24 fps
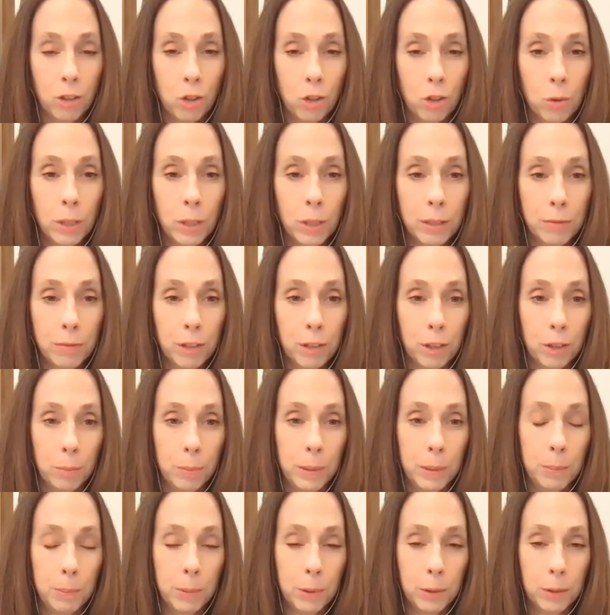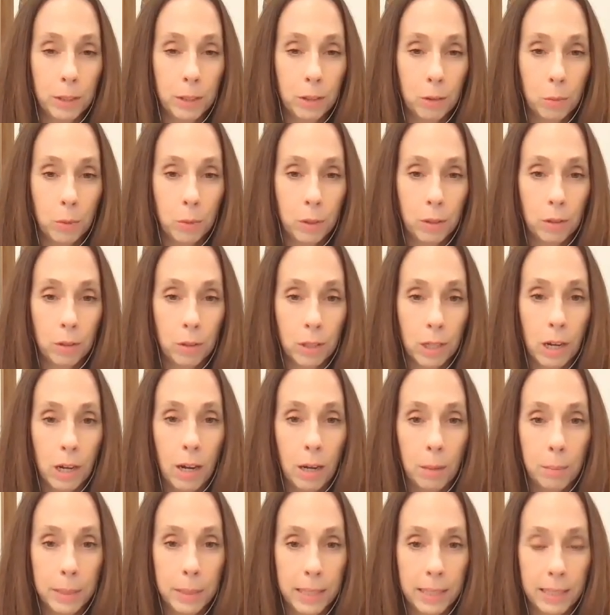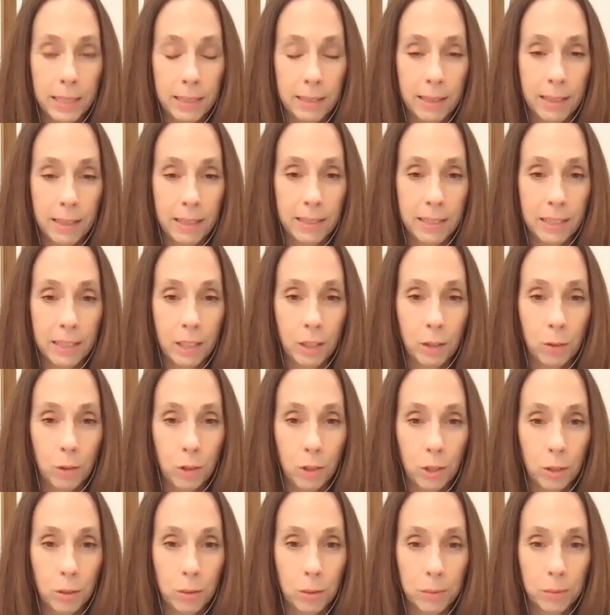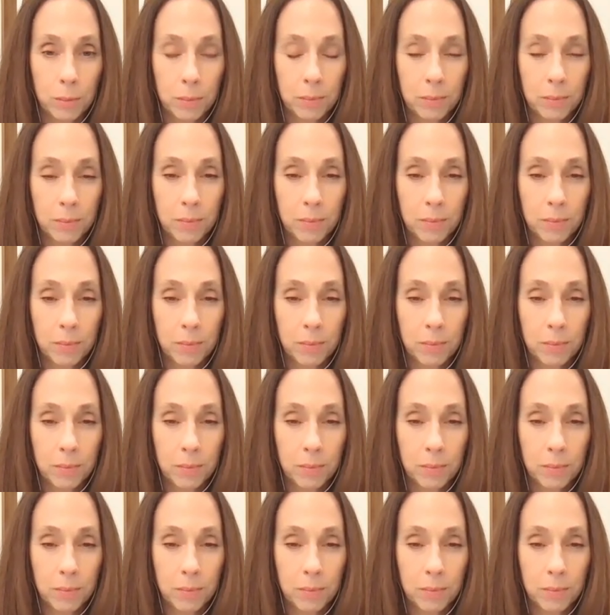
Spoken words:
joy for other people in with your comedy and things that you do?